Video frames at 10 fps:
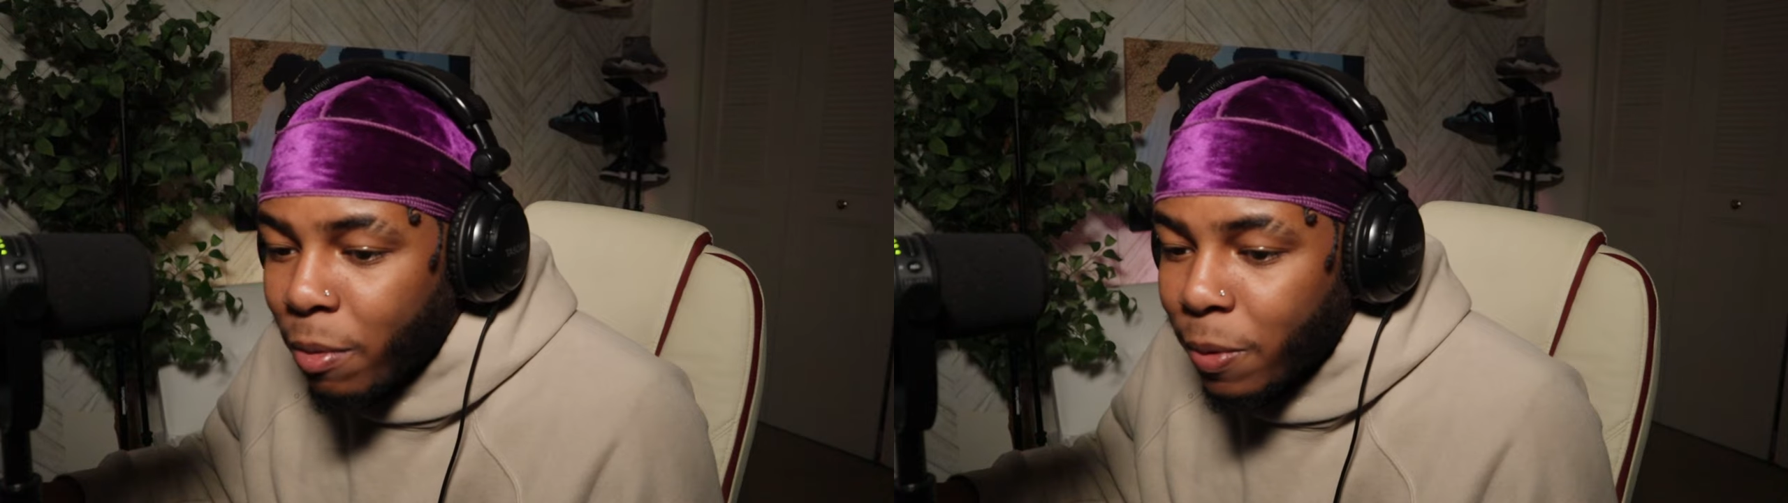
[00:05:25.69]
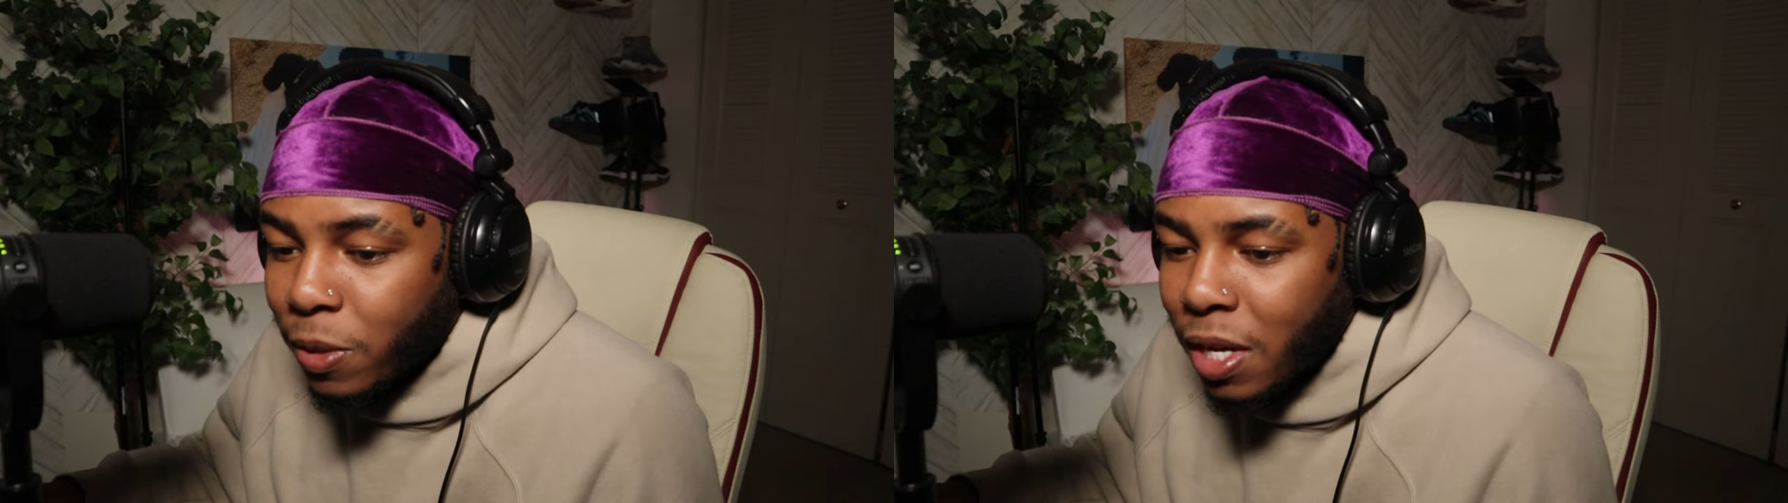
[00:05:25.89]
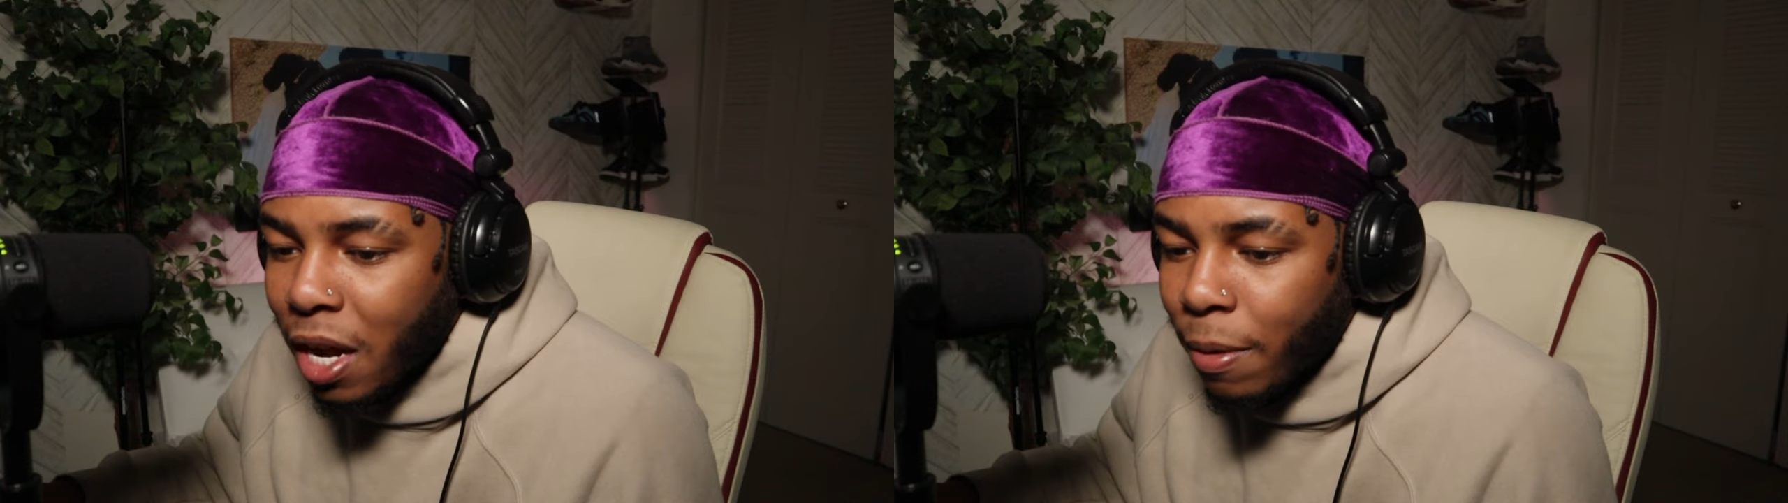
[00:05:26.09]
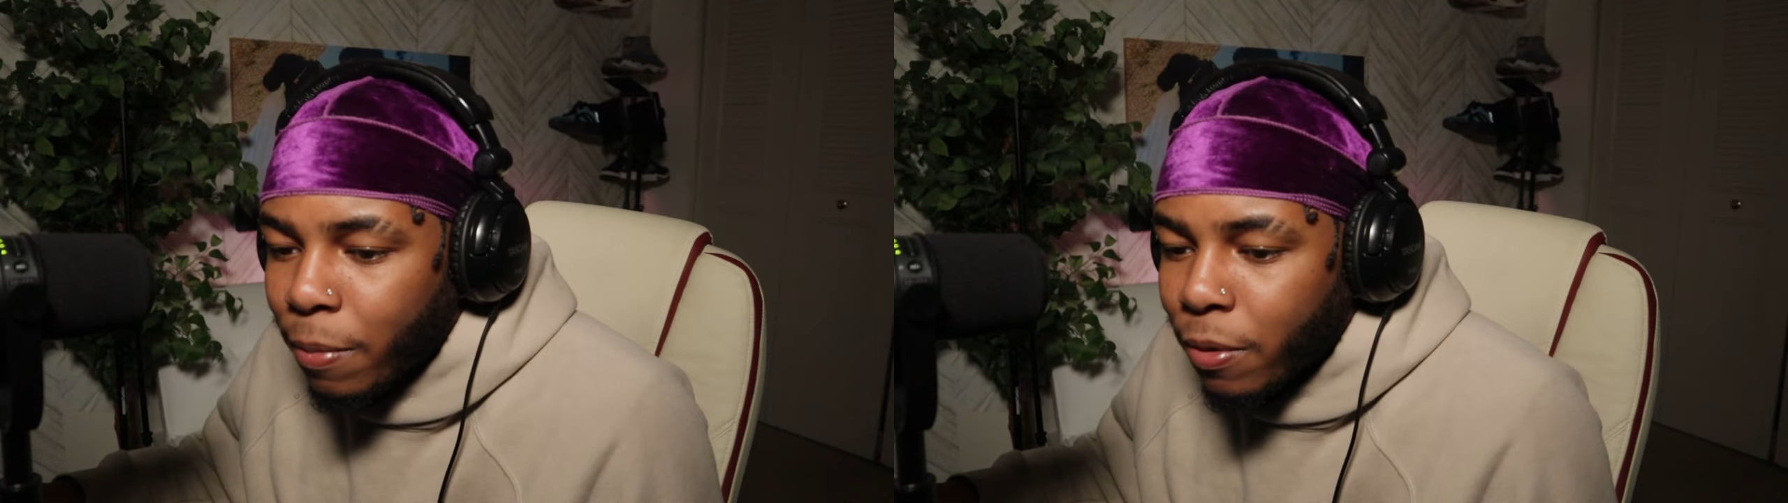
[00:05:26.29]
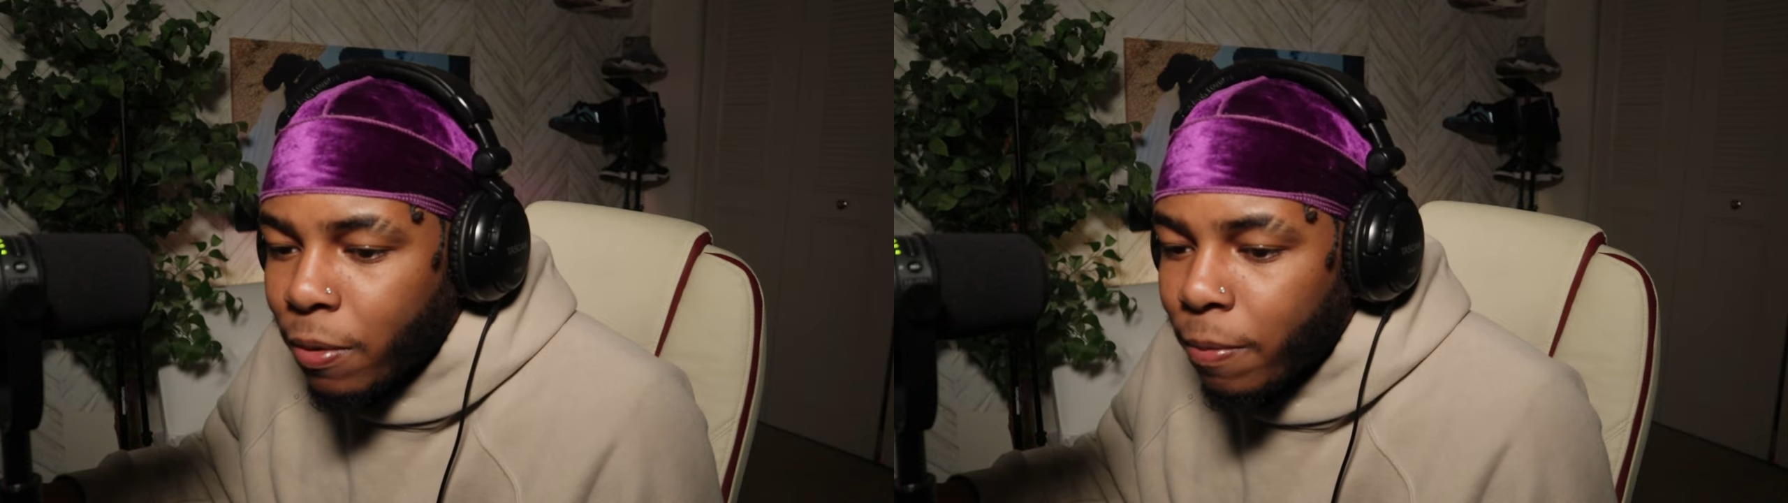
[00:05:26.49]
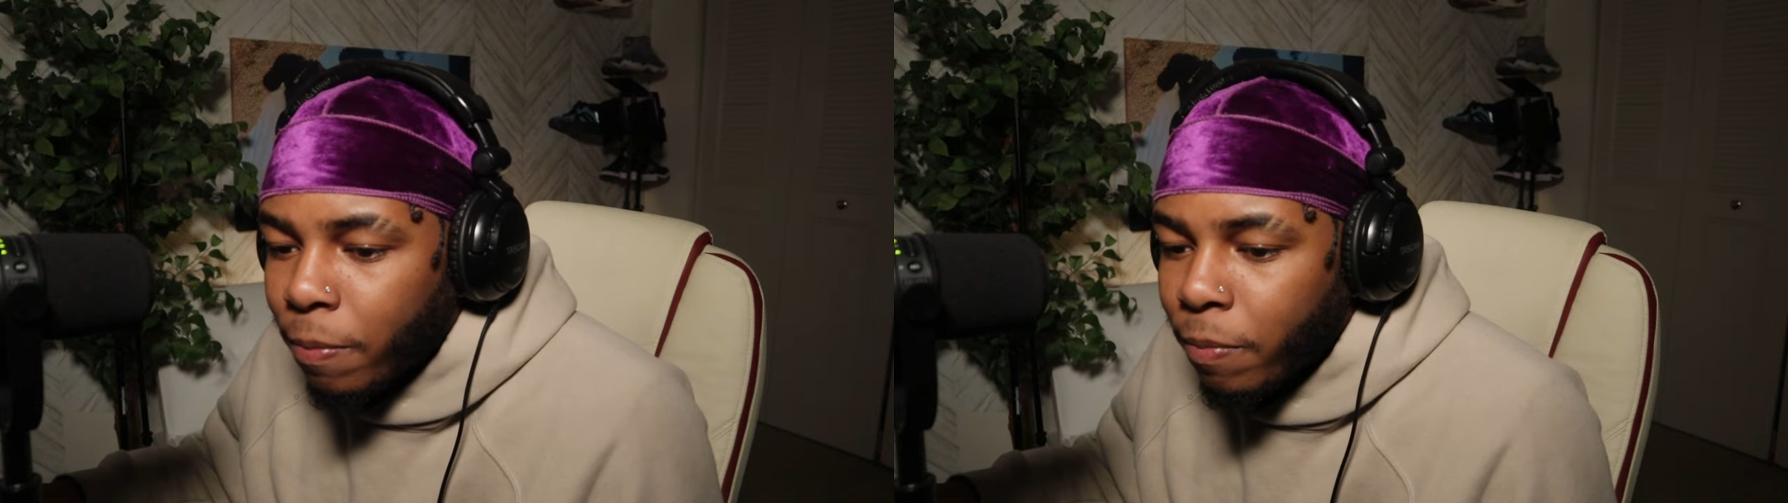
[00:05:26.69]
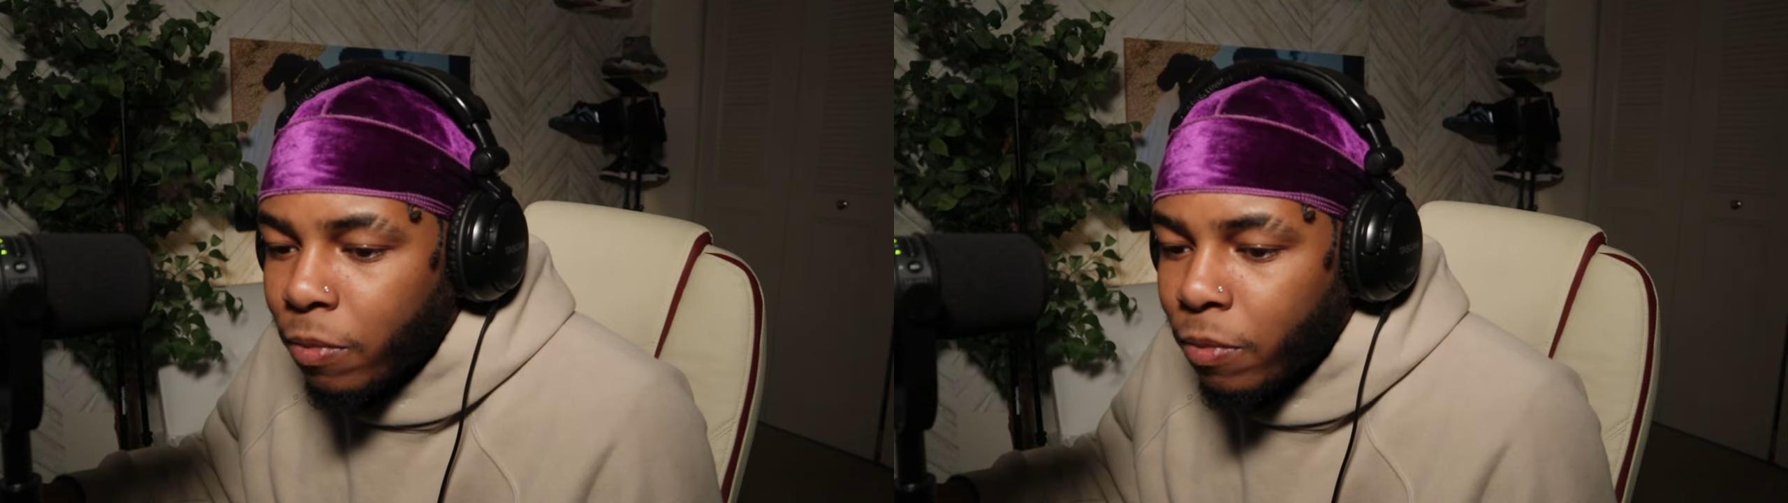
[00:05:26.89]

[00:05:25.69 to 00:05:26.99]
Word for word: one more time, bro.